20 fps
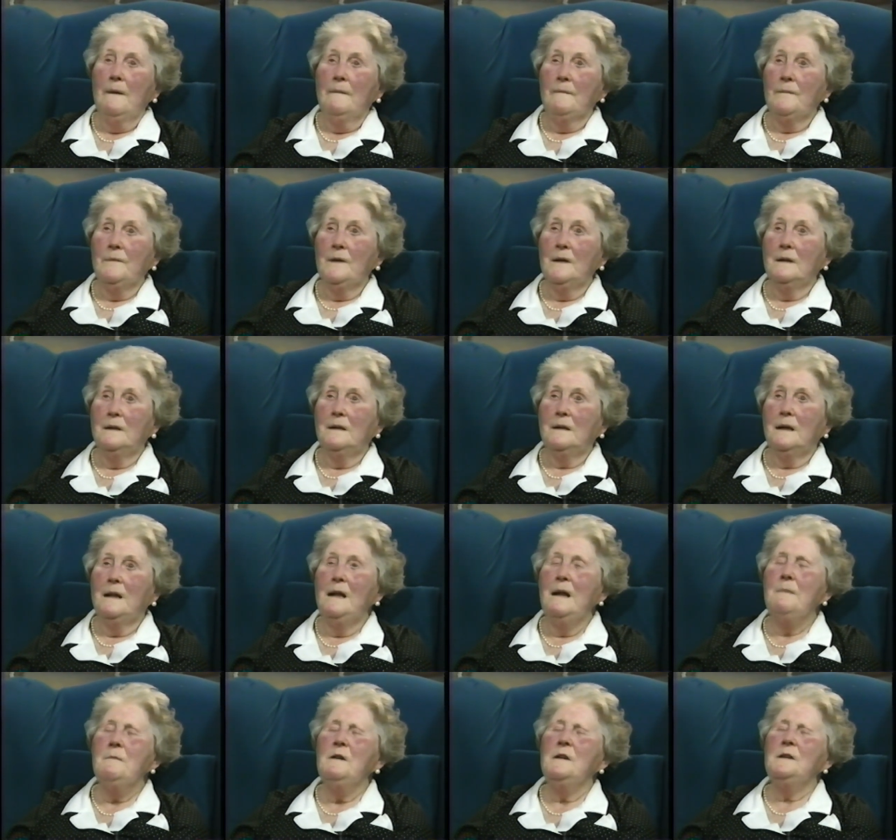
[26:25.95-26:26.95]
that
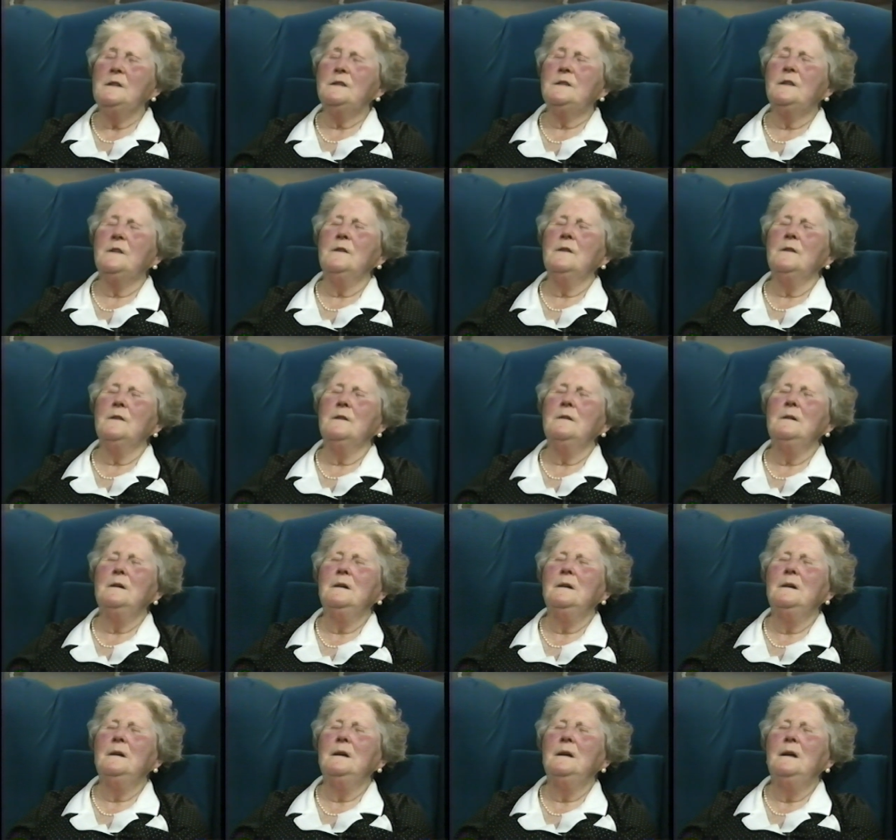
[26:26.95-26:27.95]
Clemenceau
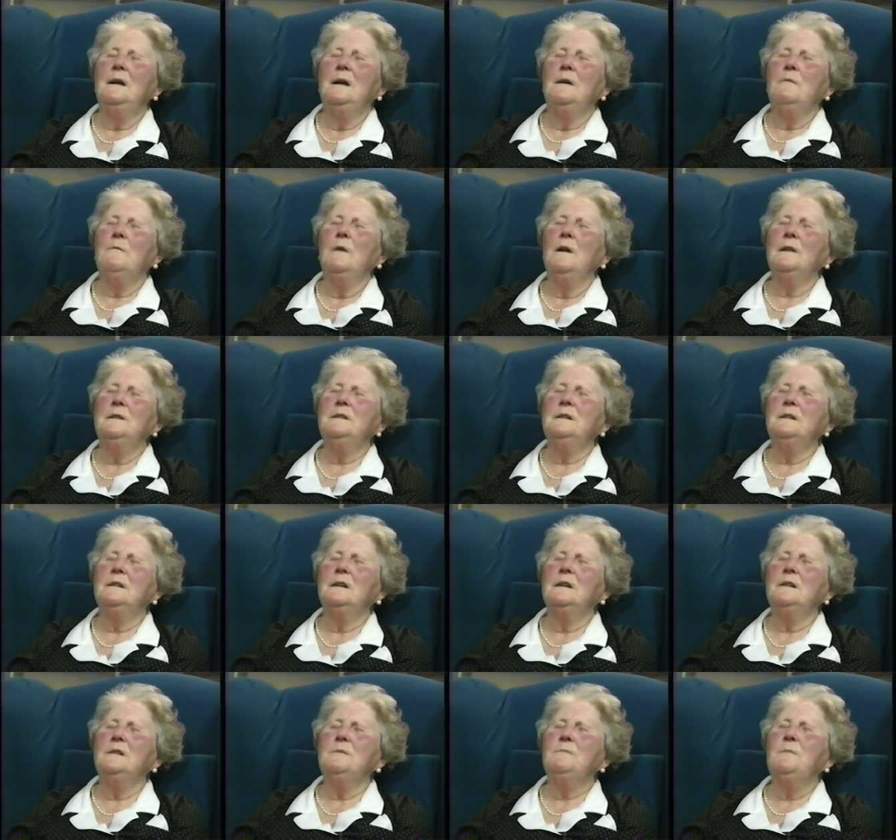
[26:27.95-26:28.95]
wanted
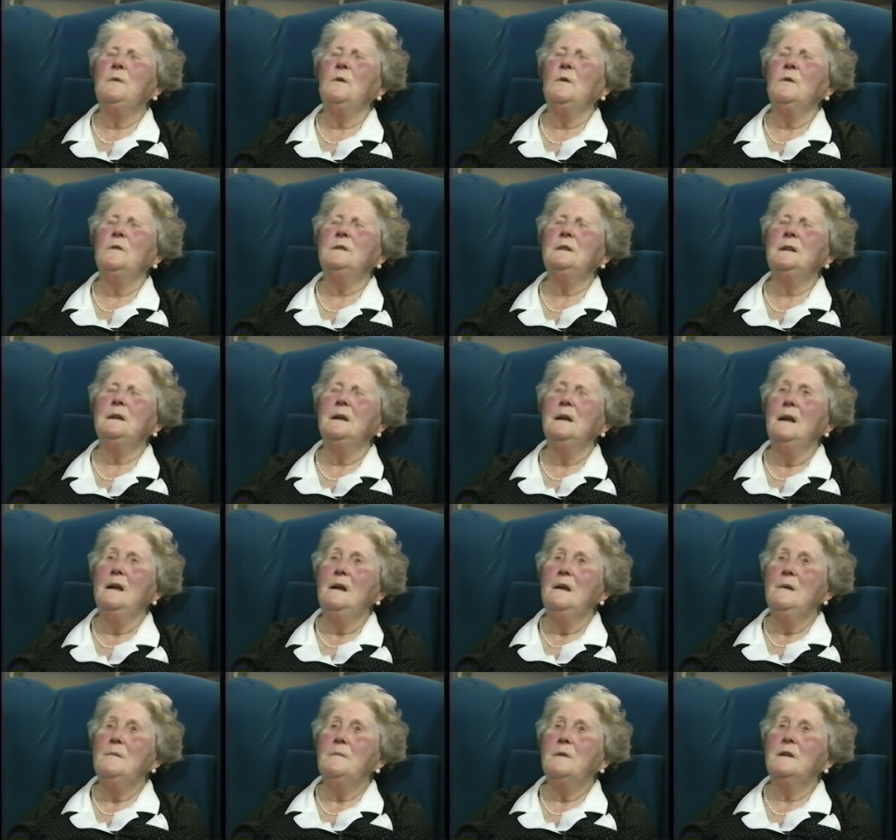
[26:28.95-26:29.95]
her deported
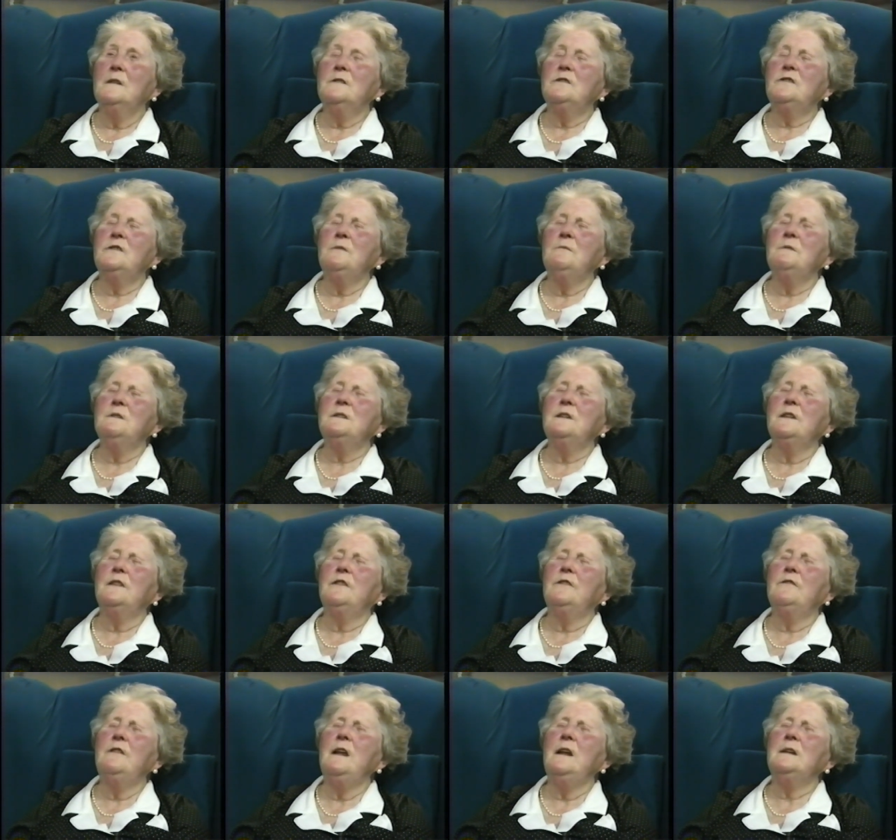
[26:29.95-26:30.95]
because she was a
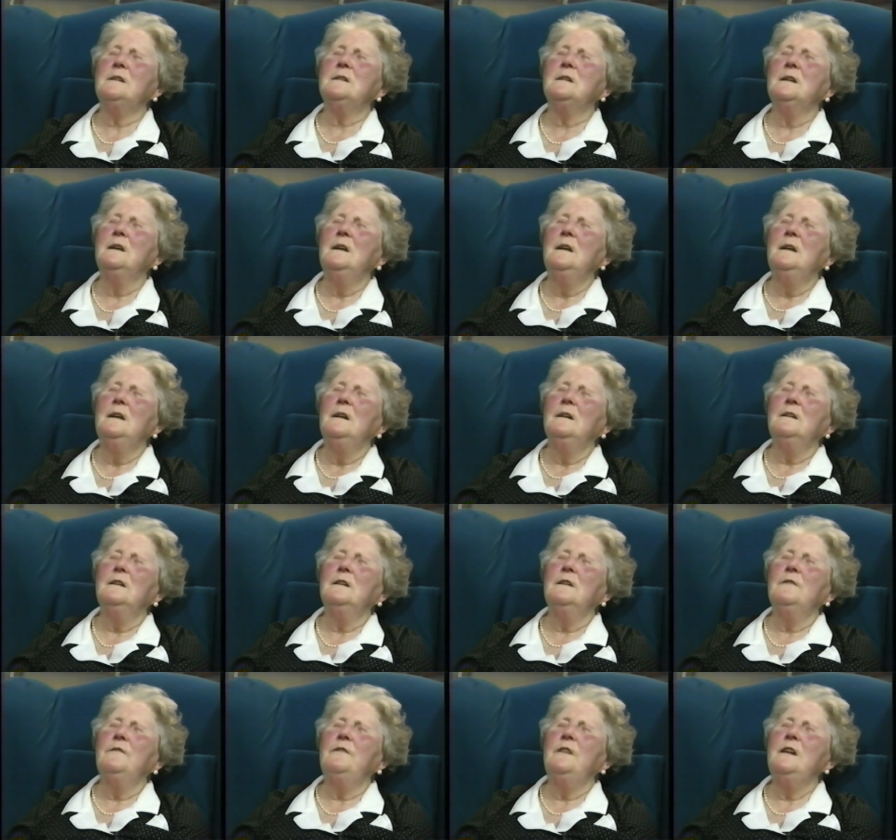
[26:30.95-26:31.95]
threat to
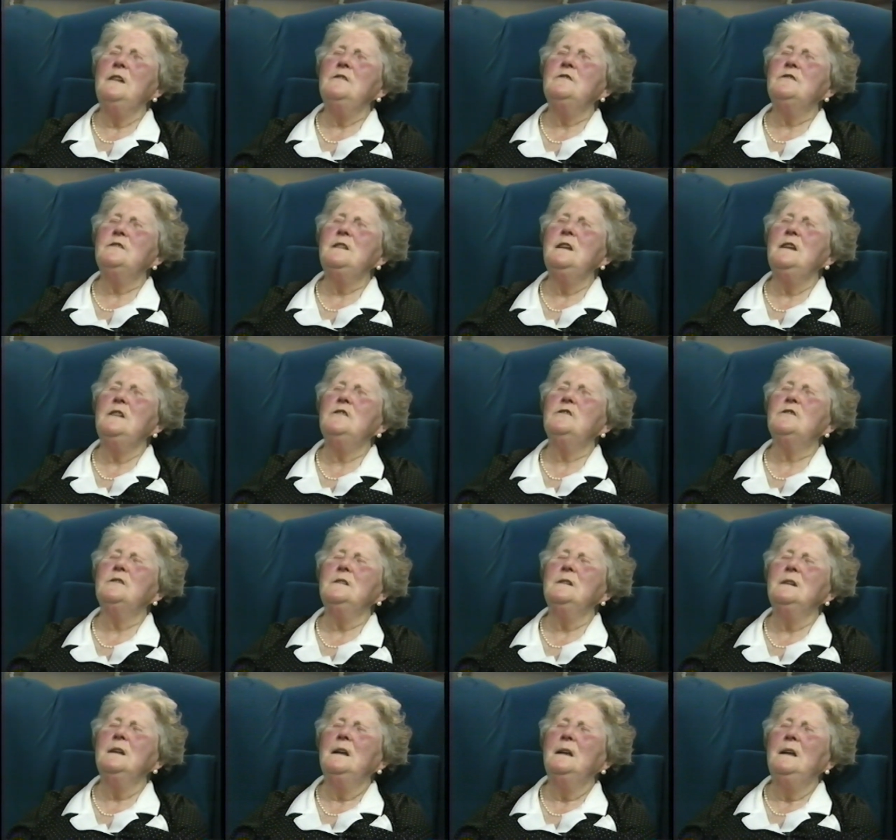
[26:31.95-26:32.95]
the French
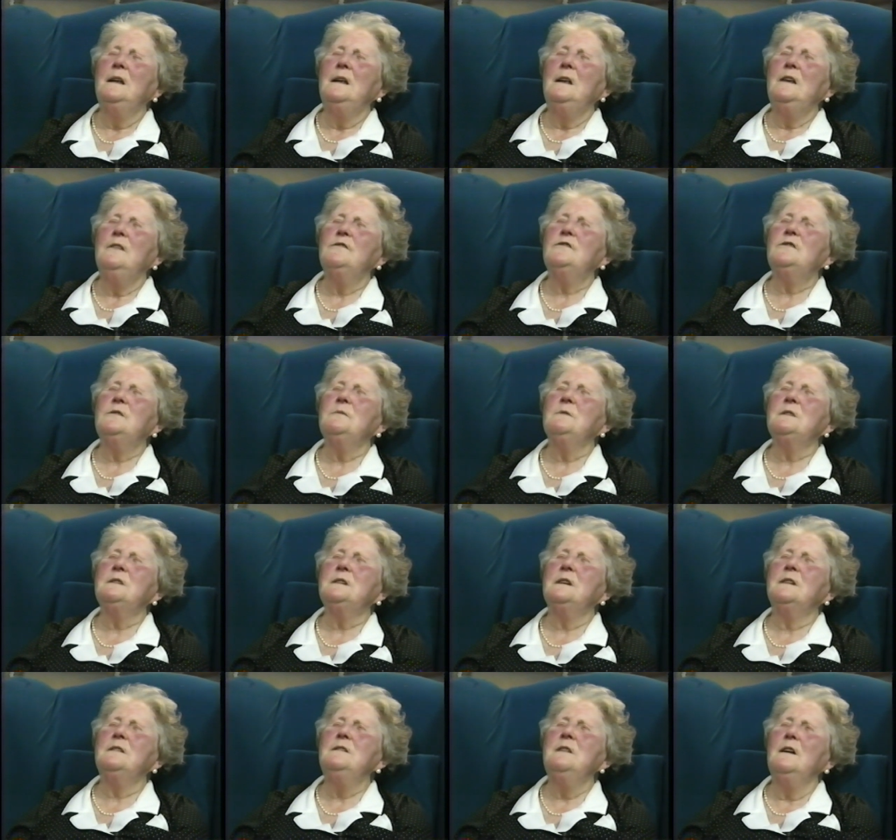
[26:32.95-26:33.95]
nation if she was
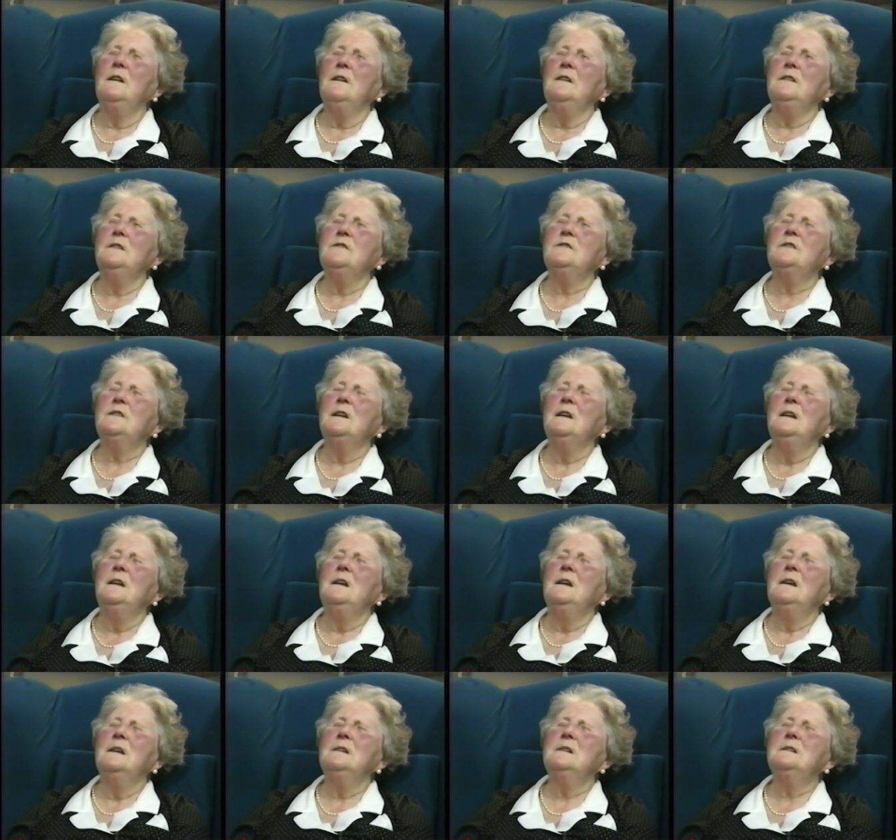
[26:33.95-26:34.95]
acknowledged
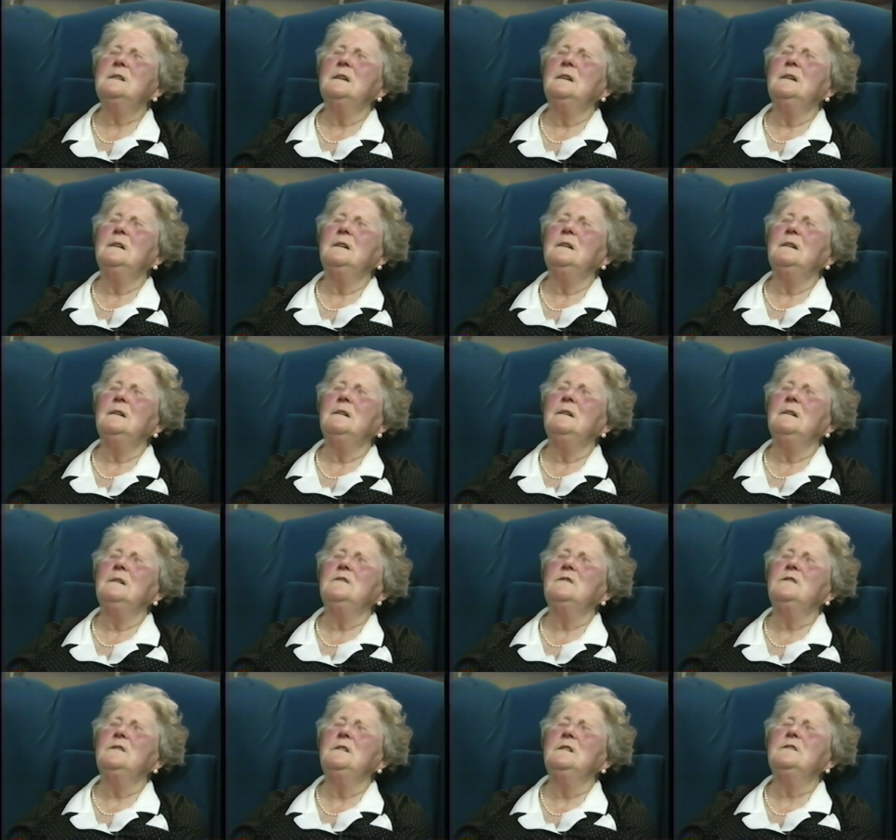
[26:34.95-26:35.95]
as a
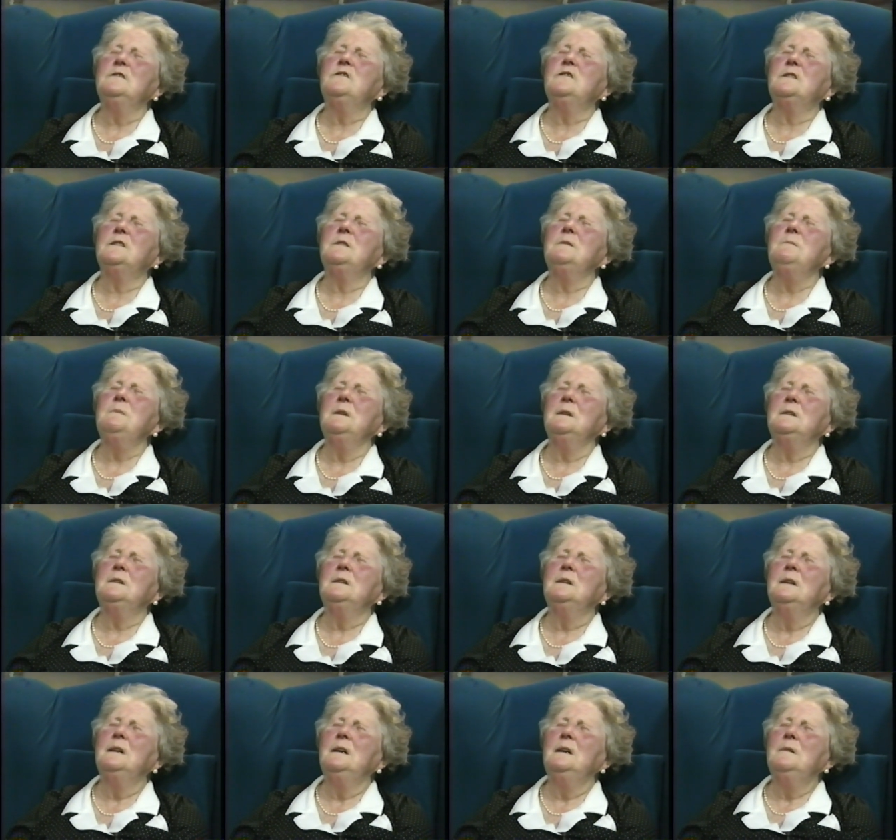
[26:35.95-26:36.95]
legitimate
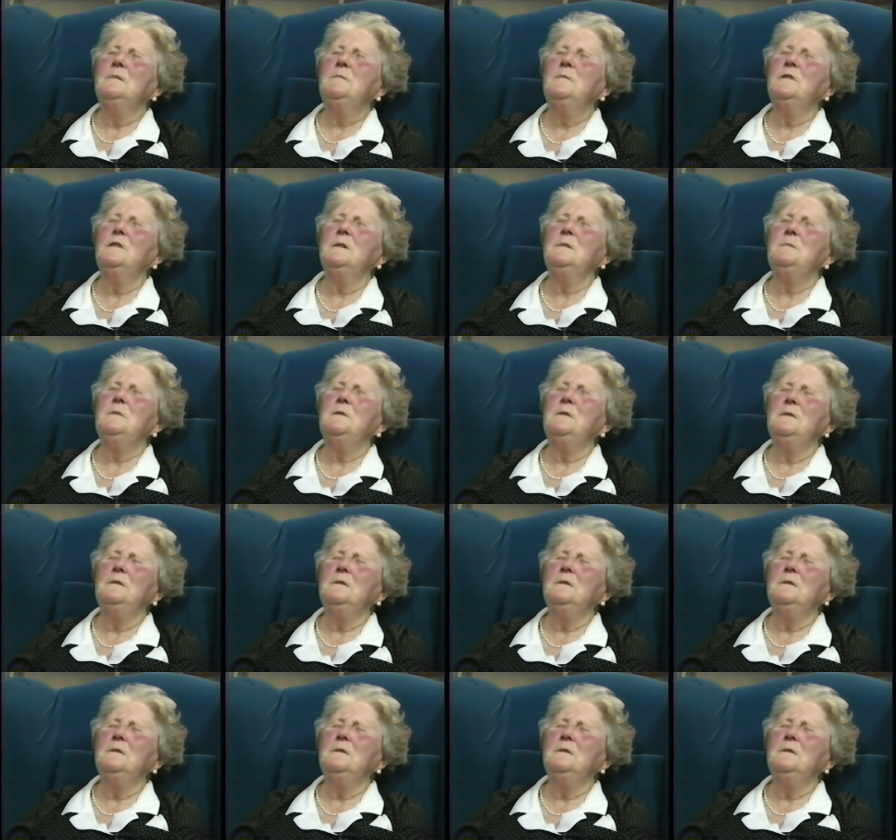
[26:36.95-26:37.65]
Bourbon.